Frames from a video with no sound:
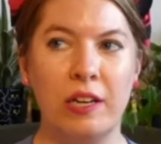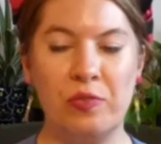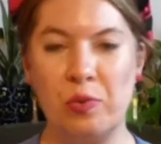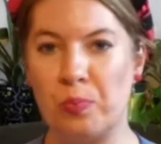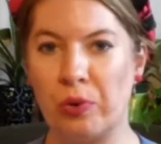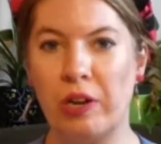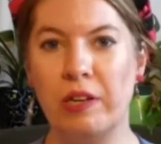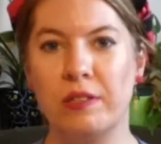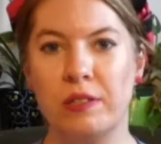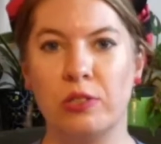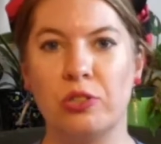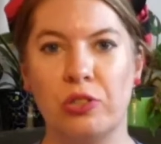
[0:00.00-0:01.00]
if it
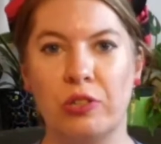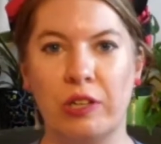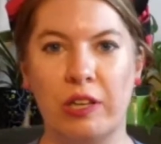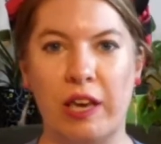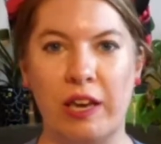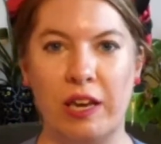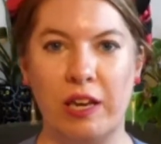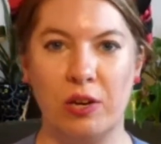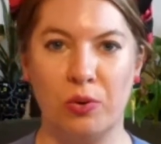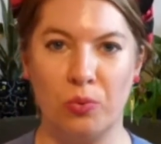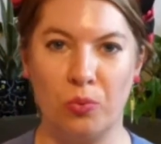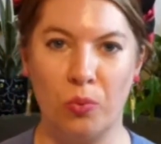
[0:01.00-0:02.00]
breaks during
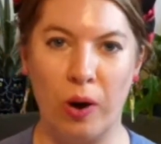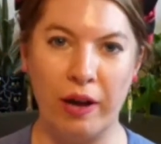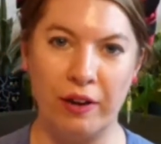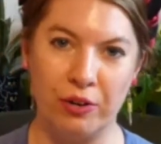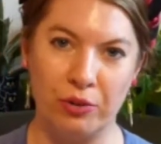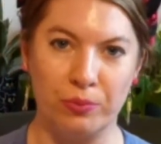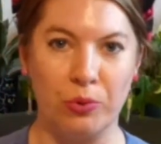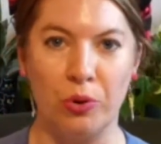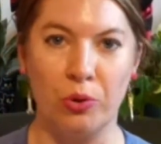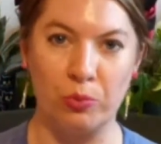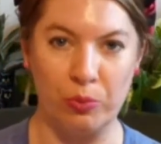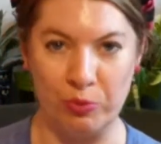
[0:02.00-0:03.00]
a wire
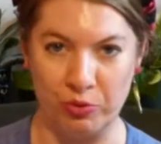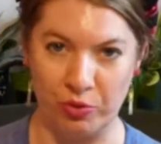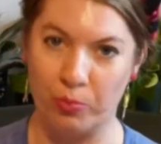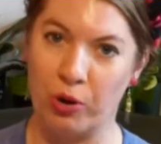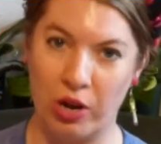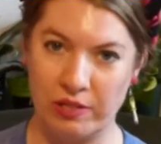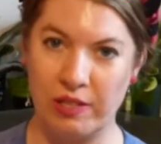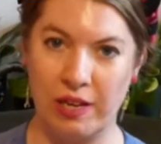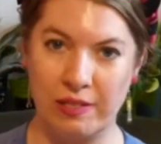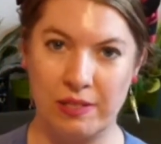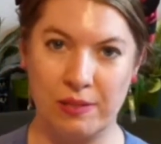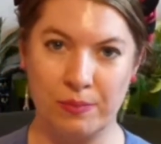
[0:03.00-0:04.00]
roll removal
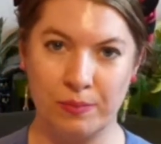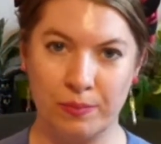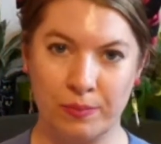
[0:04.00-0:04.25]
process.